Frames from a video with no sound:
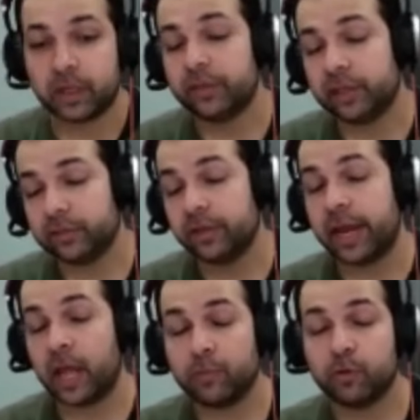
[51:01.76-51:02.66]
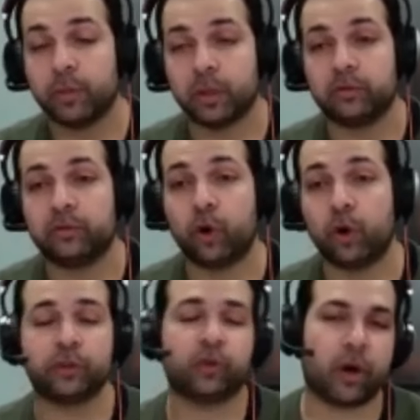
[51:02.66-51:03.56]
that is going to help you build so
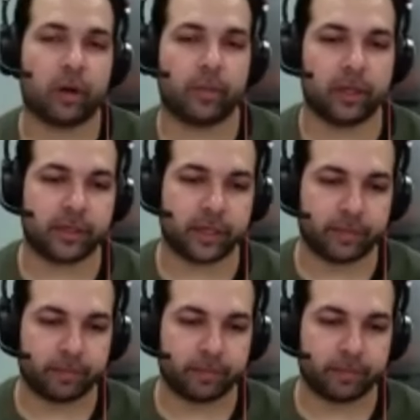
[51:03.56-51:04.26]
much credibility.